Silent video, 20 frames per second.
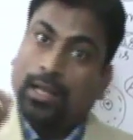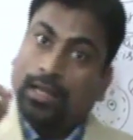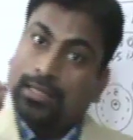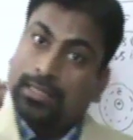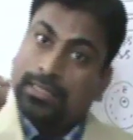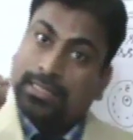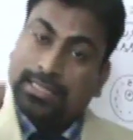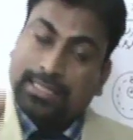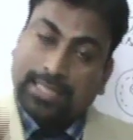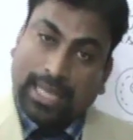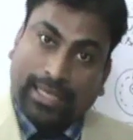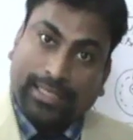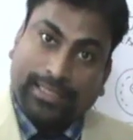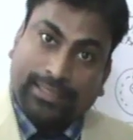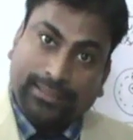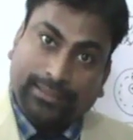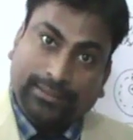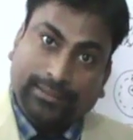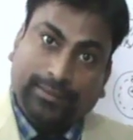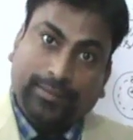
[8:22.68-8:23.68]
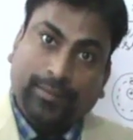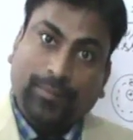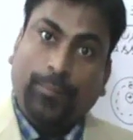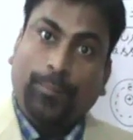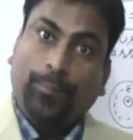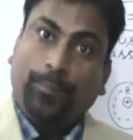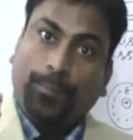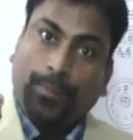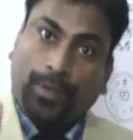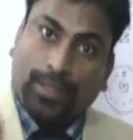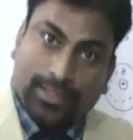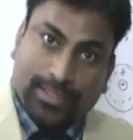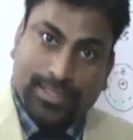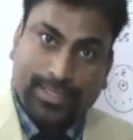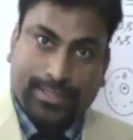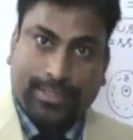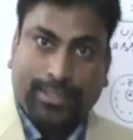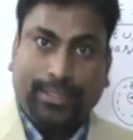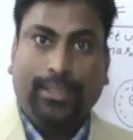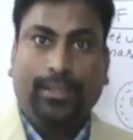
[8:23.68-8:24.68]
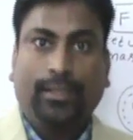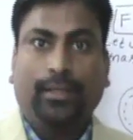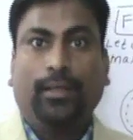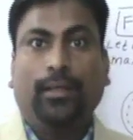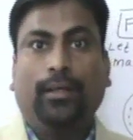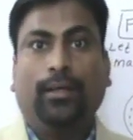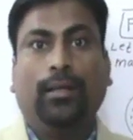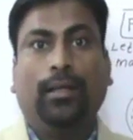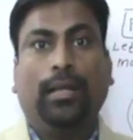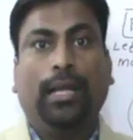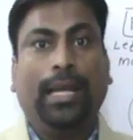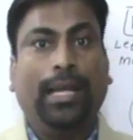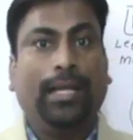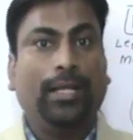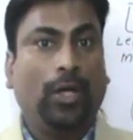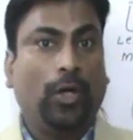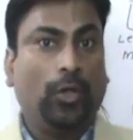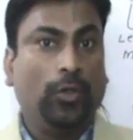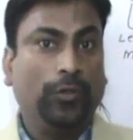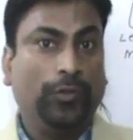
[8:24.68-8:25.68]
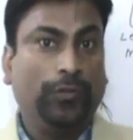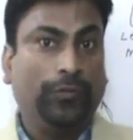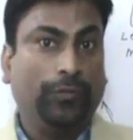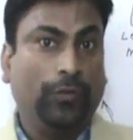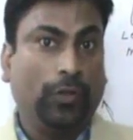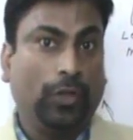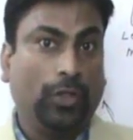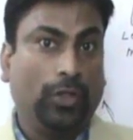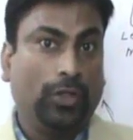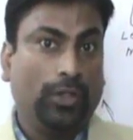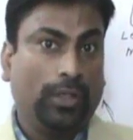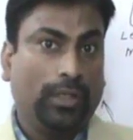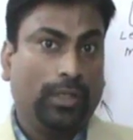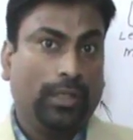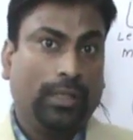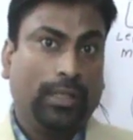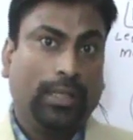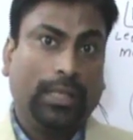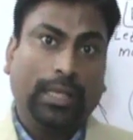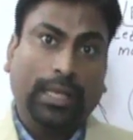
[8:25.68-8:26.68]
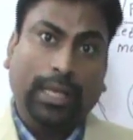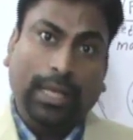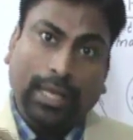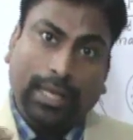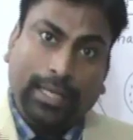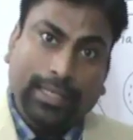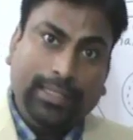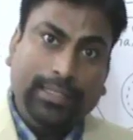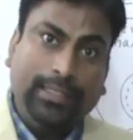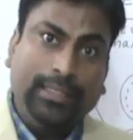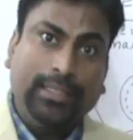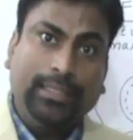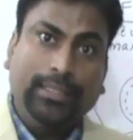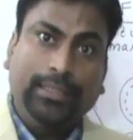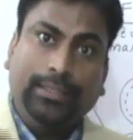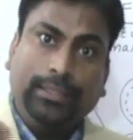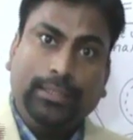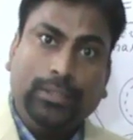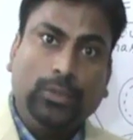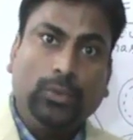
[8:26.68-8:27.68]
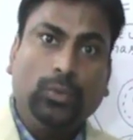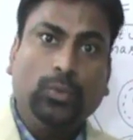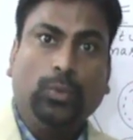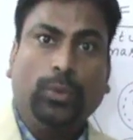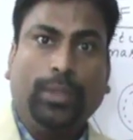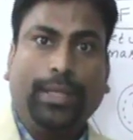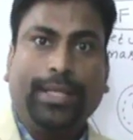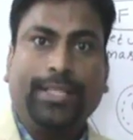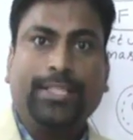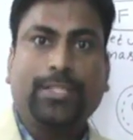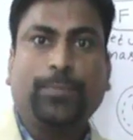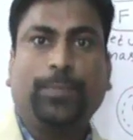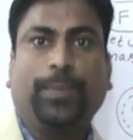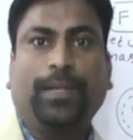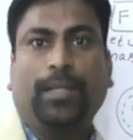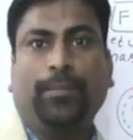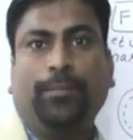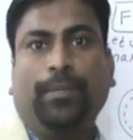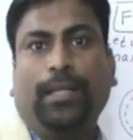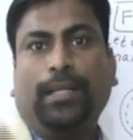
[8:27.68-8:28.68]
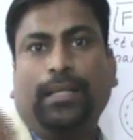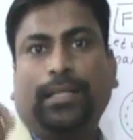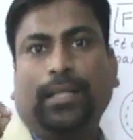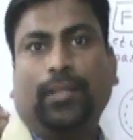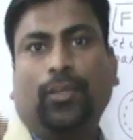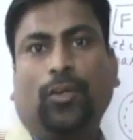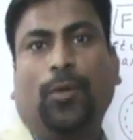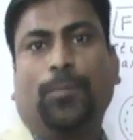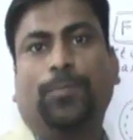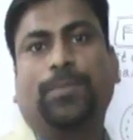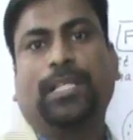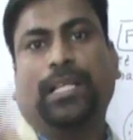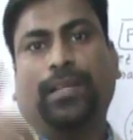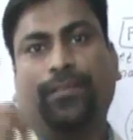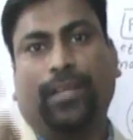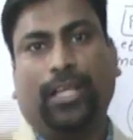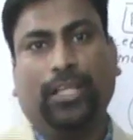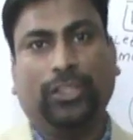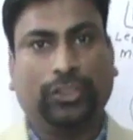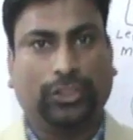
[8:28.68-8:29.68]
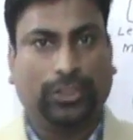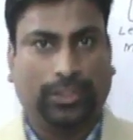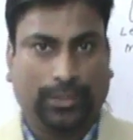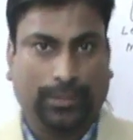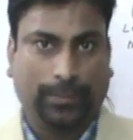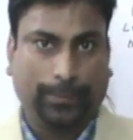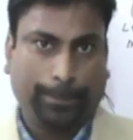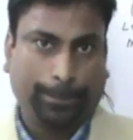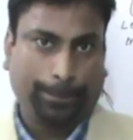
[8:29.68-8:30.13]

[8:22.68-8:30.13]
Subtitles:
Science must account for any new experimental observation.